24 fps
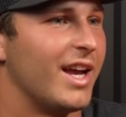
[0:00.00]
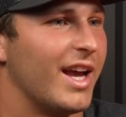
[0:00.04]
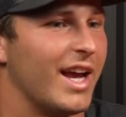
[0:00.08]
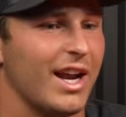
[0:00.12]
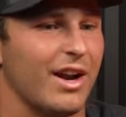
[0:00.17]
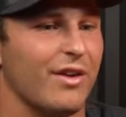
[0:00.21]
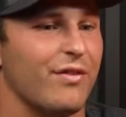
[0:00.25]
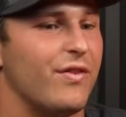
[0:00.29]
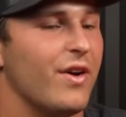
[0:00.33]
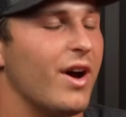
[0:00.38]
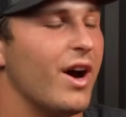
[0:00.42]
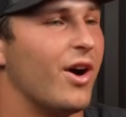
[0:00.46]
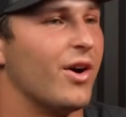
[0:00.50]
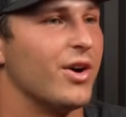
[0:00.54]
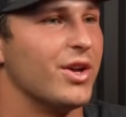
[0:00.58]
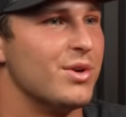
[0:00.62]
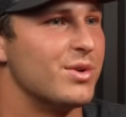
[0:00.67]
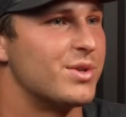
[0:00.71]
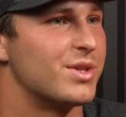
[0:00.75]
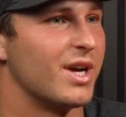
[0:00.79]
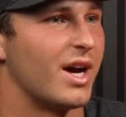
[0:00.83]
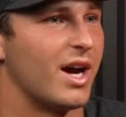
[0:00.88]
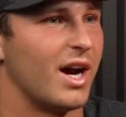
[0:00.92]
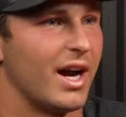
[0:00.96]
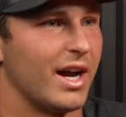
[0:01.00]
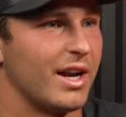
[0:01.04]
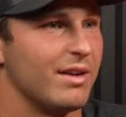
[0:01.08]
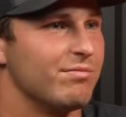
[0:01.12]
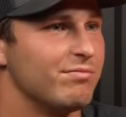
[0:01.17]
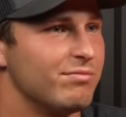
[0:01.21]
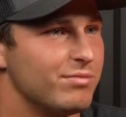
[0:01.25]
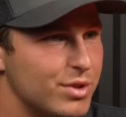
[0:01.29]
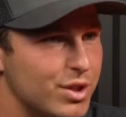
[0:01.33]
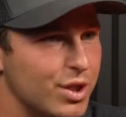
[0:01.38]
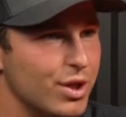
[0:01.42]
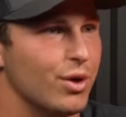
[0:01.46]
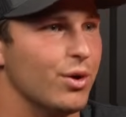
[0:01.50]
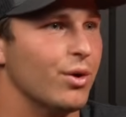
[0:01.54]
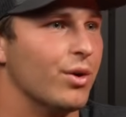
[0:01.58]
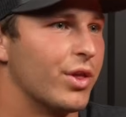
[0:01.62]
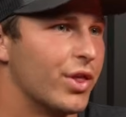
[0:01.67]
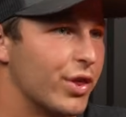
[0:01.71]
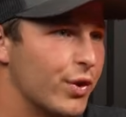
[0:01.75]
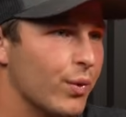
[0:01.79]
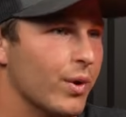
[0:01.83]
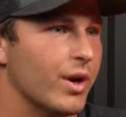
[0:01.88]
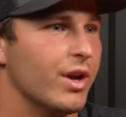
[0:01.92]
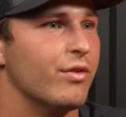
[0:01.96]
NFL, you sign 2,
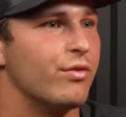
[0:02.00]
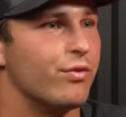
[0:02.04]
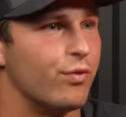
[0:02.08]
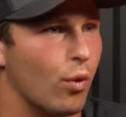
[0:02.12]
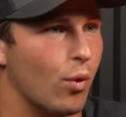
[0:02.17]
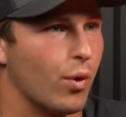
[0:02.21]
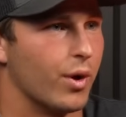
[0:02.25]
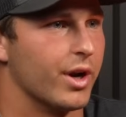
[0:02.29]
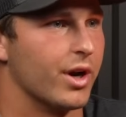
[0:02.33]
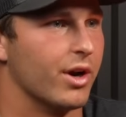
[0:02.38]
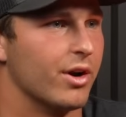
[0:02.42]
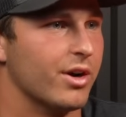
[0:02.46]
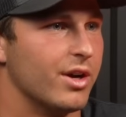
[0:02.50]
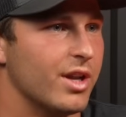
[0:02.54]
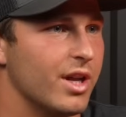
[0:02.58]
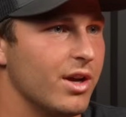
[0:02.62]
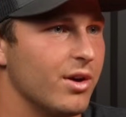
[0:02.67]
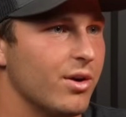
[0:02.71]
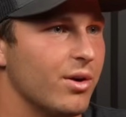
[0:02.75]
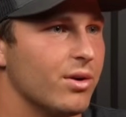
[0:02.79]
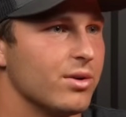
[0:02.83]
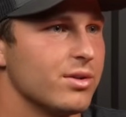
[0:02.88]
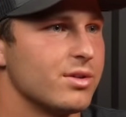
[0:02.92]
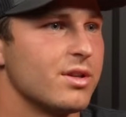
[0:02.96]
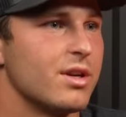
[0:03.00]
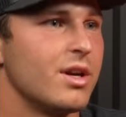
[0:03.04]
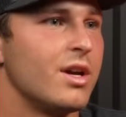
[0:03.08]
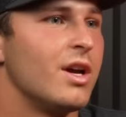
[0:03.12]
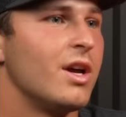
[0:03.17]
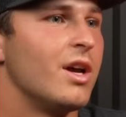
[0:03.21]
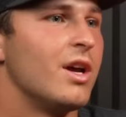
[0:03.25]
3, 4-year deals.